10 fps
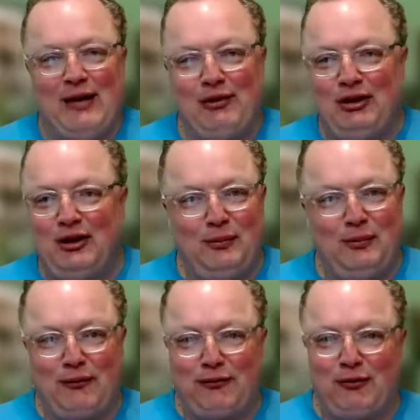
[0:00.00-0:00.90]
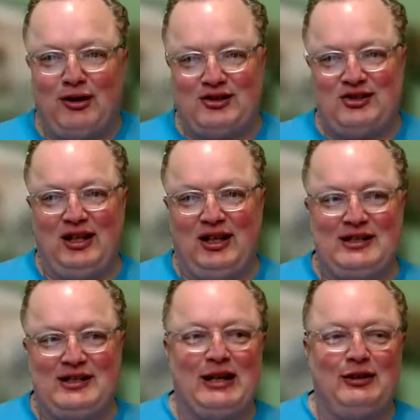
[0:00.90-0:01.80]
Have a little bit of
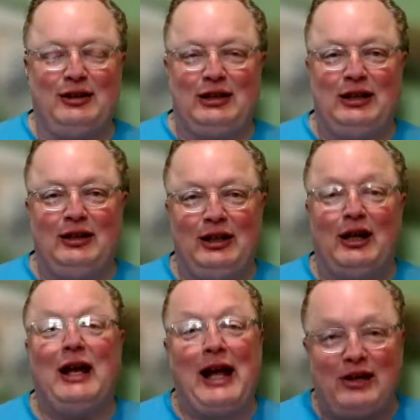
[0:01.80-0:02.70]
frosting. It's not going to kill you.